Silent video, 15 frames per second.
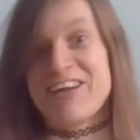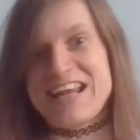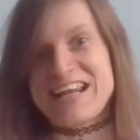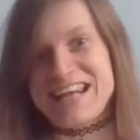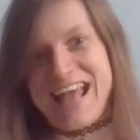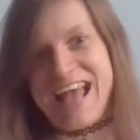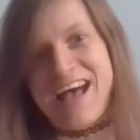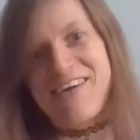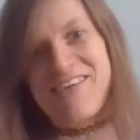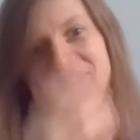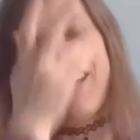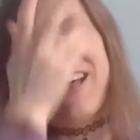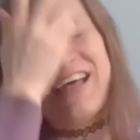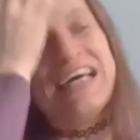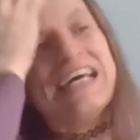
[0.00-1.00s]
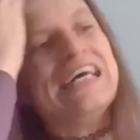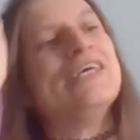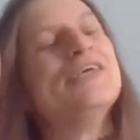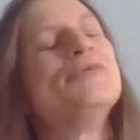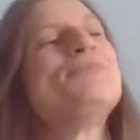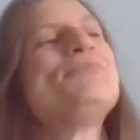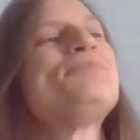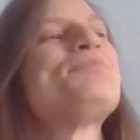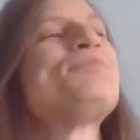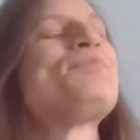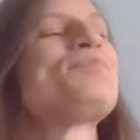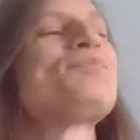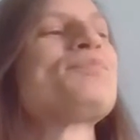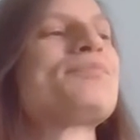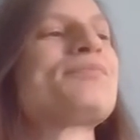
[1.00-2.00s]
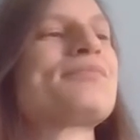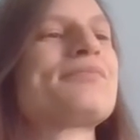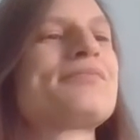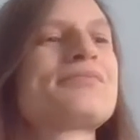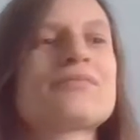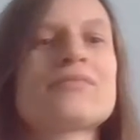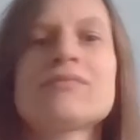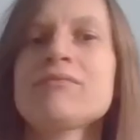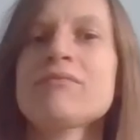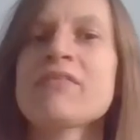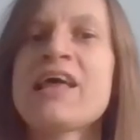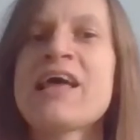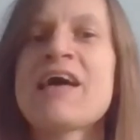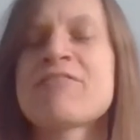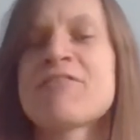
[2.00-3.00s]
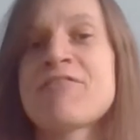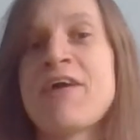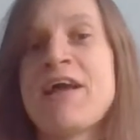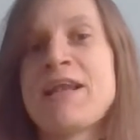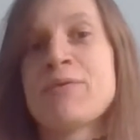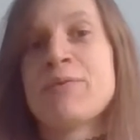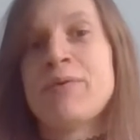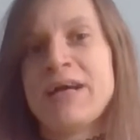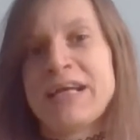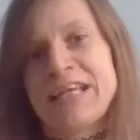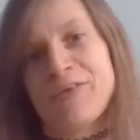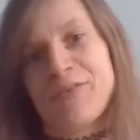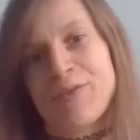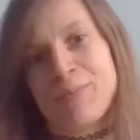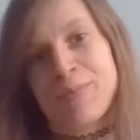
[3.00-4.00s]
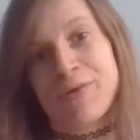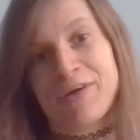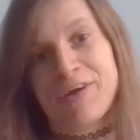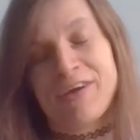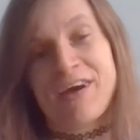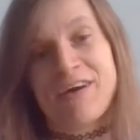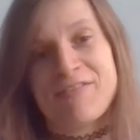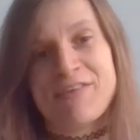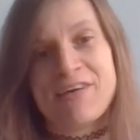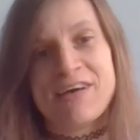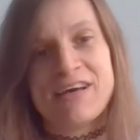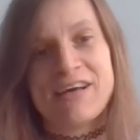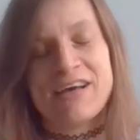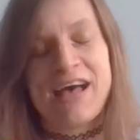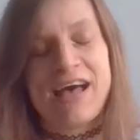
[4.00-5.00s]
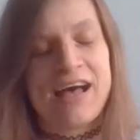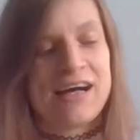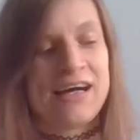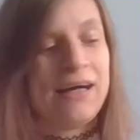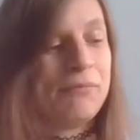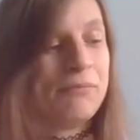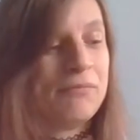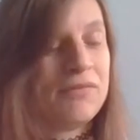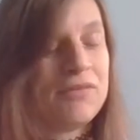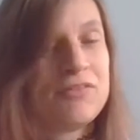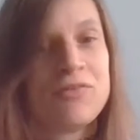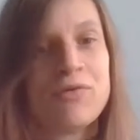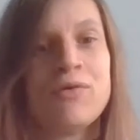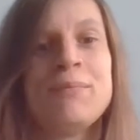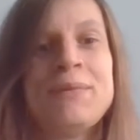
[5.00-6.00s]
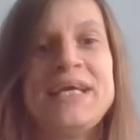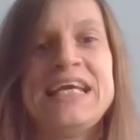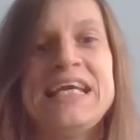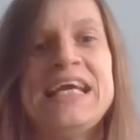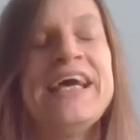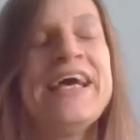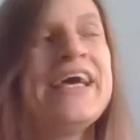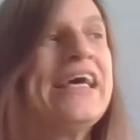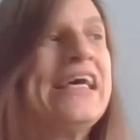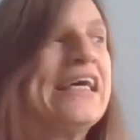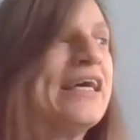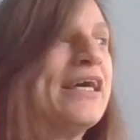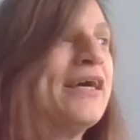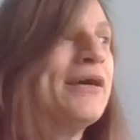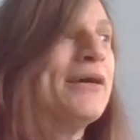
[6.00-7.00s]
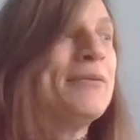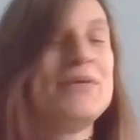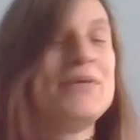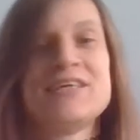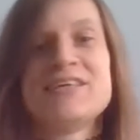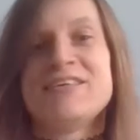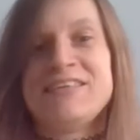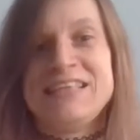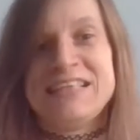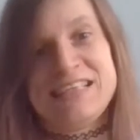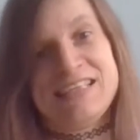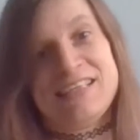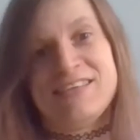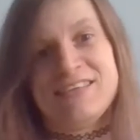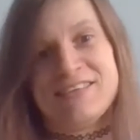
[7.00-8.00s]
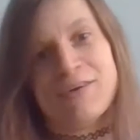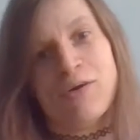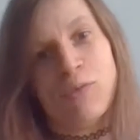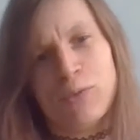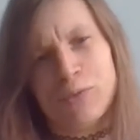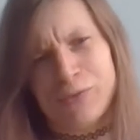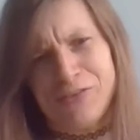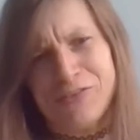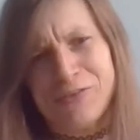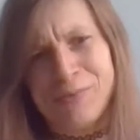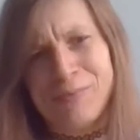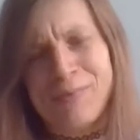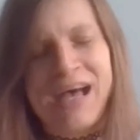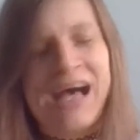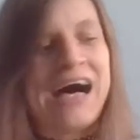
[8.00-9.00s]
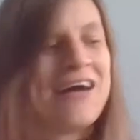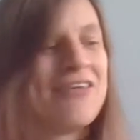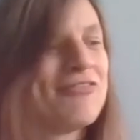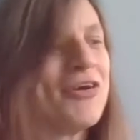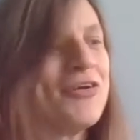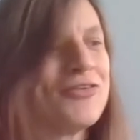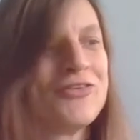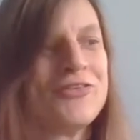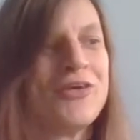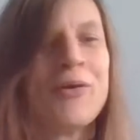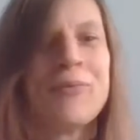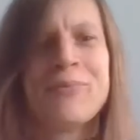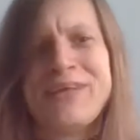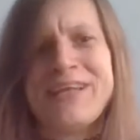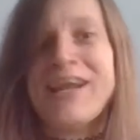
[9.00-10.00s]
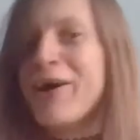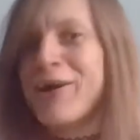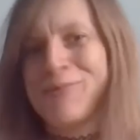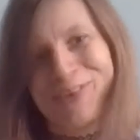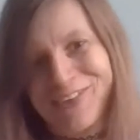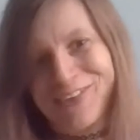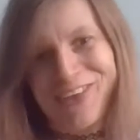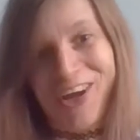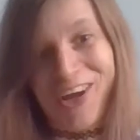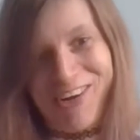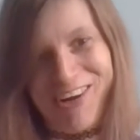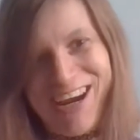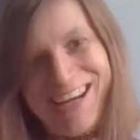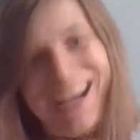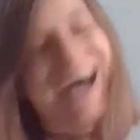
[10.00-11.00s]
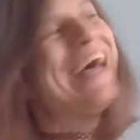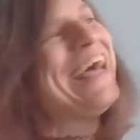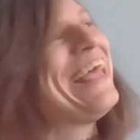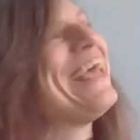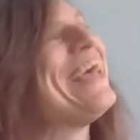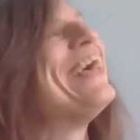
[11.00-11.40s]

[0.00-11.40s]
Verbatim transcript: right now, um, I have a friend working on the book cover um, for me because he's awesome at Photoshop and I'm not so great at